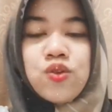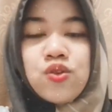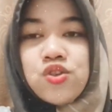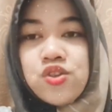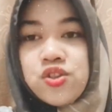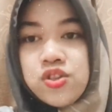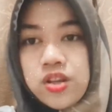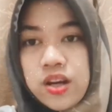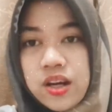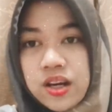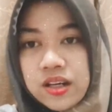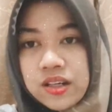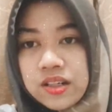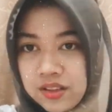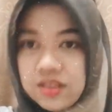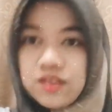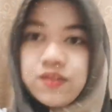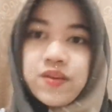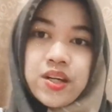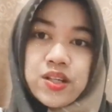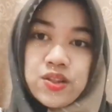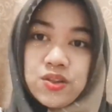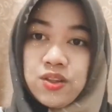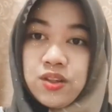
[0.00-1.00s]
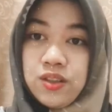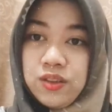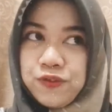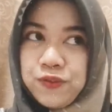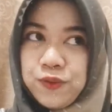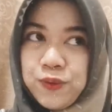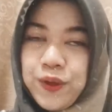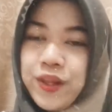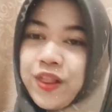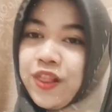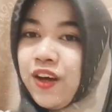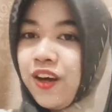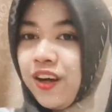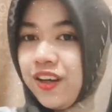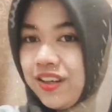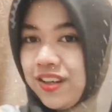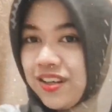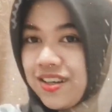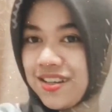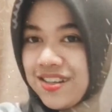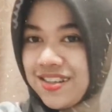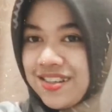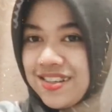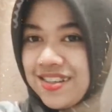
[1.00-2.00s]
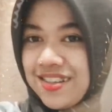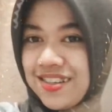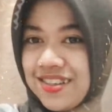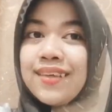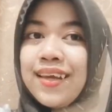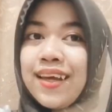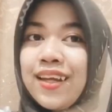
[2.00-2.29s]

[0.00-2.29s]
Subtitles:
share the result with others.